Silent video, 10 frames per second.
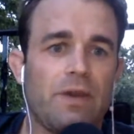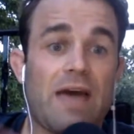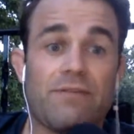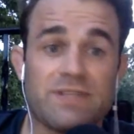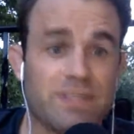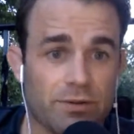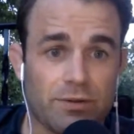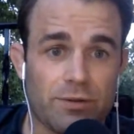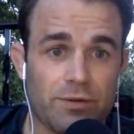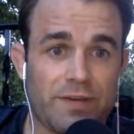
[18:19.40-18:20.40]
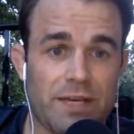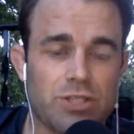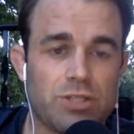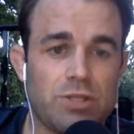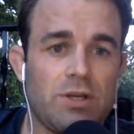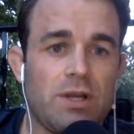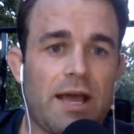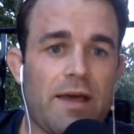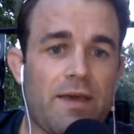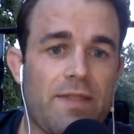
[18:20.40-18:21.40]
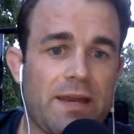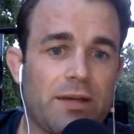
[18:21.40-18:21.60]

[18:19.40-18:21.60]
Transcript: every single notification, and that